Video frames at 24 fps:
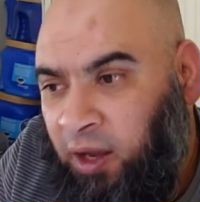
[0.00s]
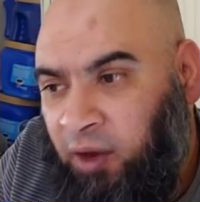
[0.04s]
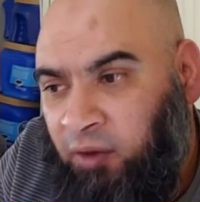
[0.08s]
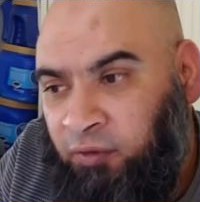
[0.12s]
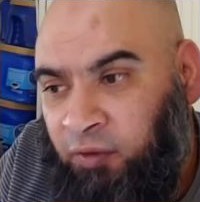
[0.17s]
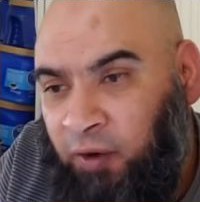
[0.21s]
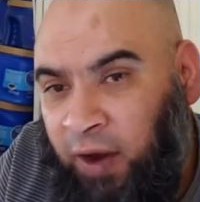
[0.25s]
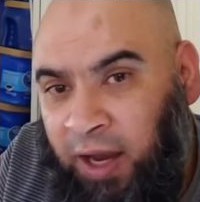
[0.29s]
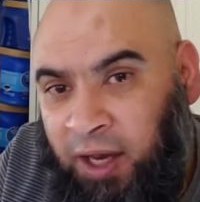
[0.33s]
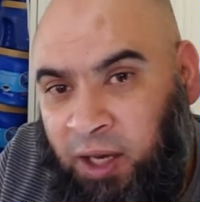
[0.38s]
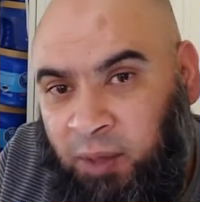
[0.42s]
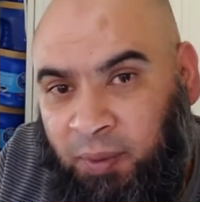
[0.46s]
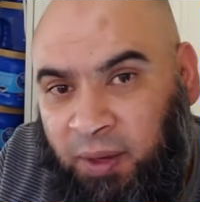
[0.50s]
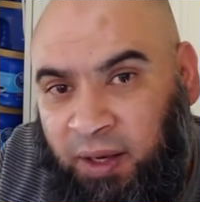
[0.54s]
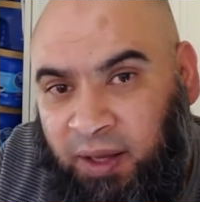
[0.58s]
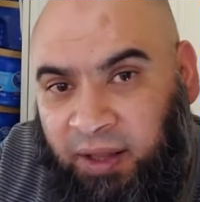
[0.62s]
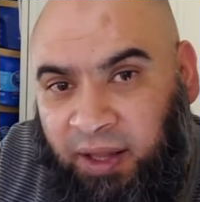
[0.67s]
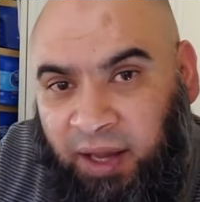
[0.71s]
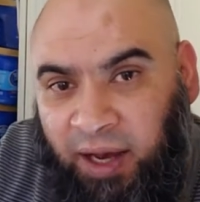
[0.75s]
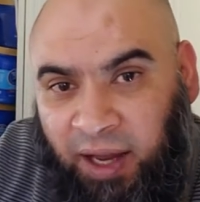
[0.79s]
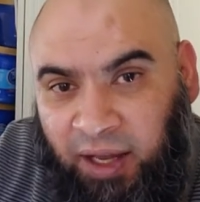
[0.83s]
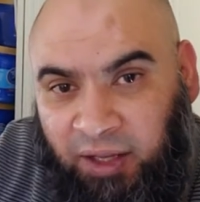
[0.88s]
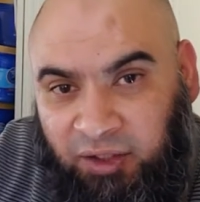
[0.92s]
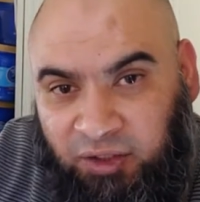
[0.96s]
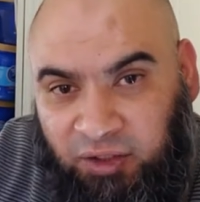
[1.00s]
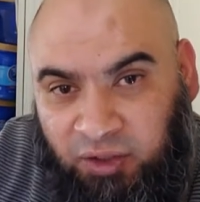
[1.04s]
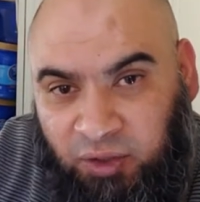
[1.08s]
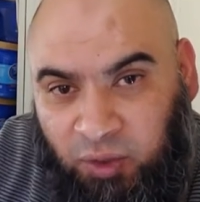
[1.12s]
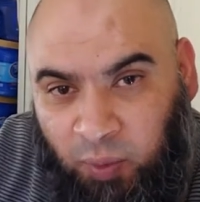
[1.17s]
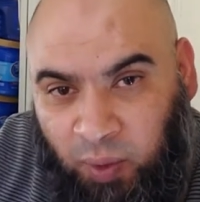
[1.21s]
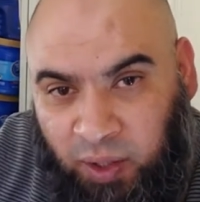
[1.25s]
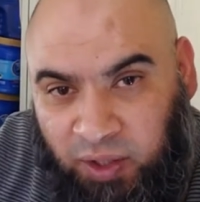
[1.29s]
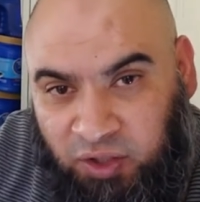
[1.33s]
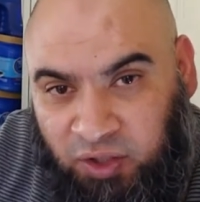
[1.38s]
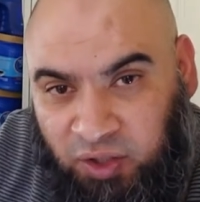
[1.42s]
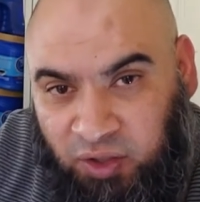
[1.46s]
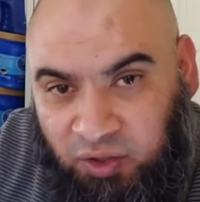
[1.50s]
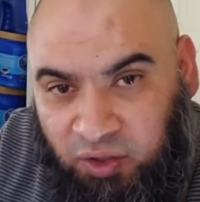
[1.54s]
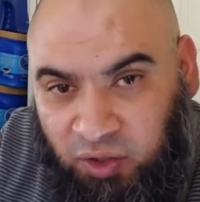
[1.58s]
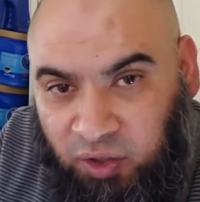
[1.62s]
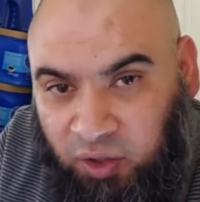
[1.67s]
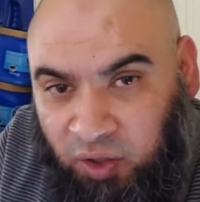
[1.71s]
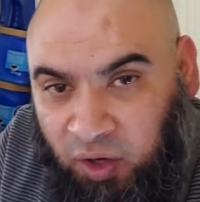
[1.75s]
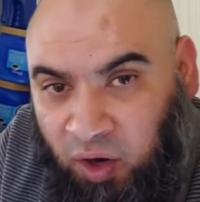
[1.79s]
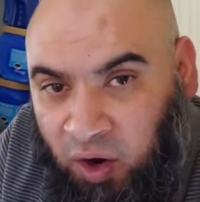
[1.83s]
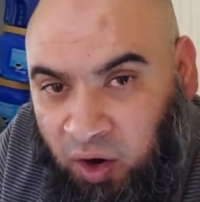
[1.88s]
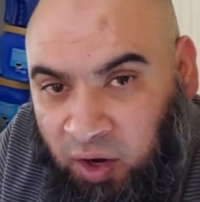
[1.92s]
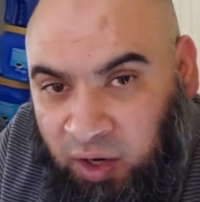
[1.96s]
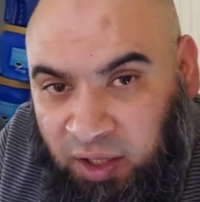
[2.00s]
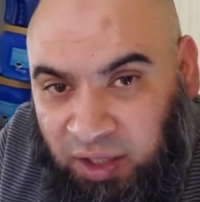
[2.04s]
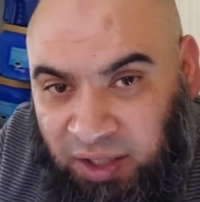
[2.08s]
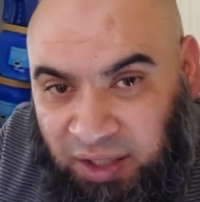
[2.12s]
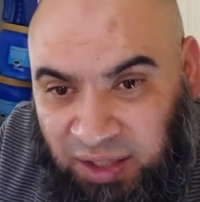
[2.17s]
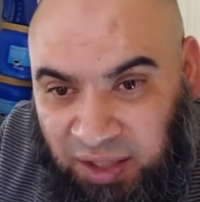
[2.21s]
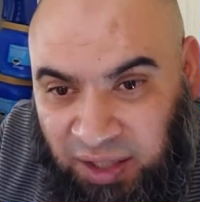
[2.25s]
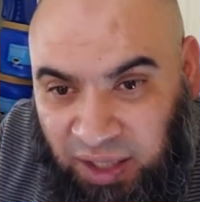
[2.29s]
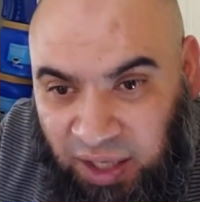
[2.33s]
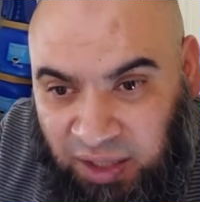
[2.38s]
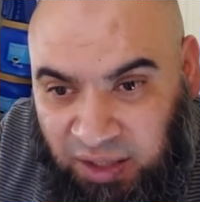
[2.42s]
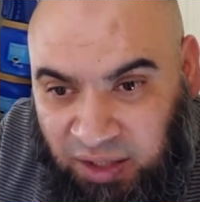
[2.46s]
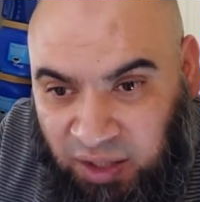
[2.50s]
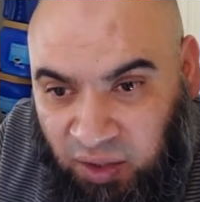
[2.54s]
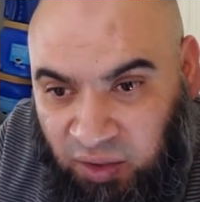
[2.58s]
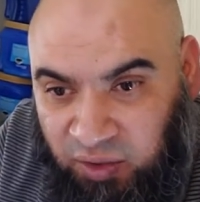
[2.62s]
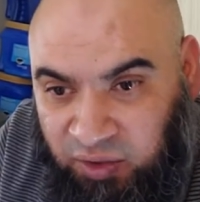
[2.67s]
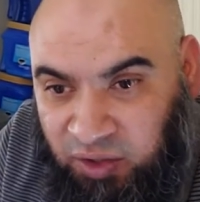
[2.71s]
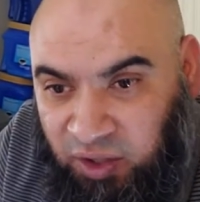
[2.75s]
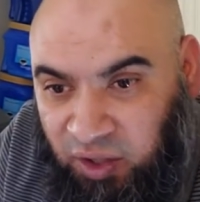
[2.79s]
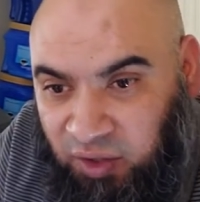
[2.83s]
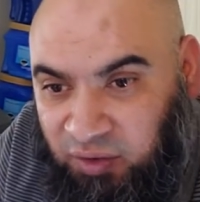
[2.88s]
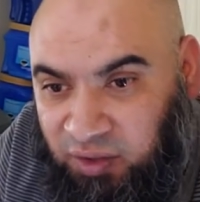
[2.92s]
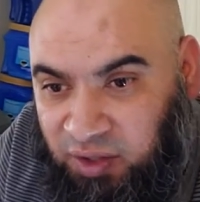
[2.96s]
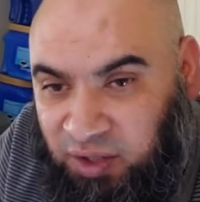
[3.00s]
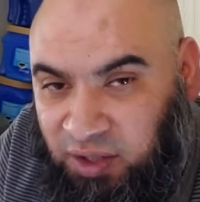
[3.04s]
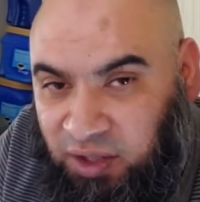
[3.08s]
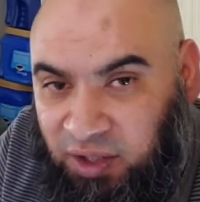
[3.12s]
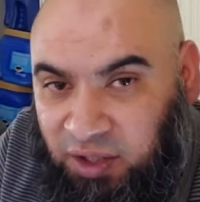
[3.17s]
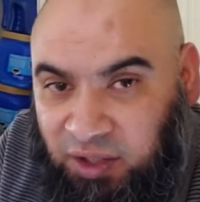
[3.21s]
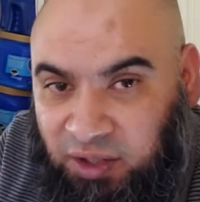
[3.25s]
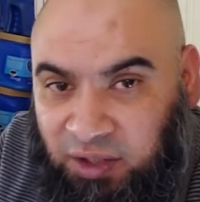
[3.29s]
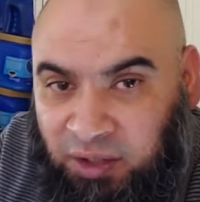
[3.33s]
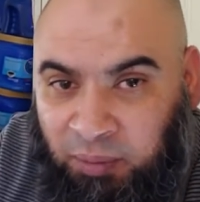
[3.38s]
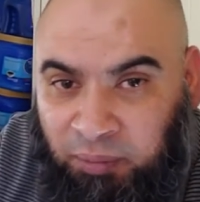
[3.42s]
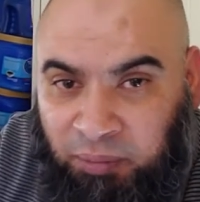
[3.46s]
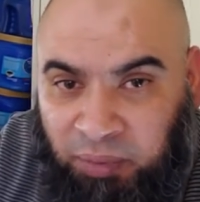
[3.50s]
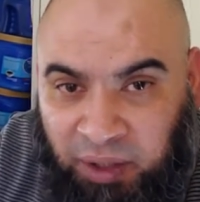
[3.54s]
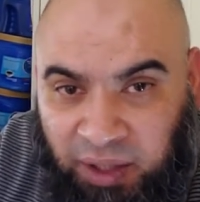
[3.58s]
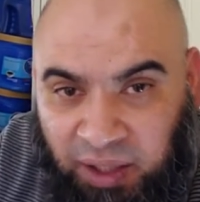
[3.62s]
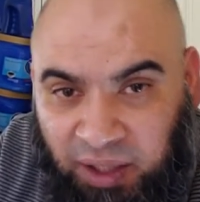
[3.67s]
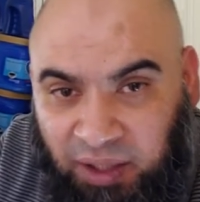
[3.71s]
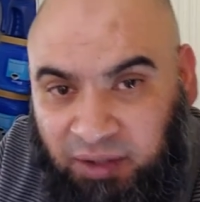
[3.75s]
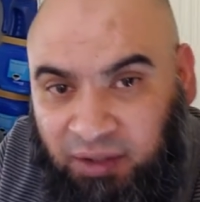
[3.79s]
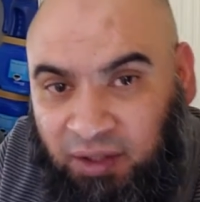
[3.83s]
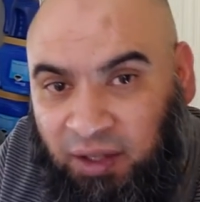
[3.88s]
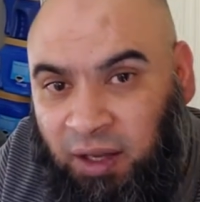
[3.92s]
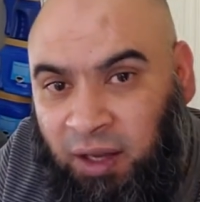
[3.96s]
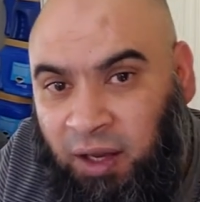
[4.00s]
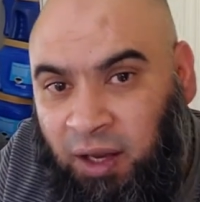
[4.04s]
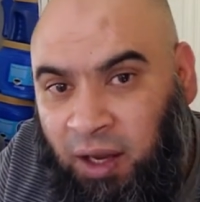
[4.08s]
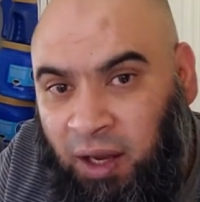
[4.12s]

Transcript: For anybody that has questions regarding DHL services, please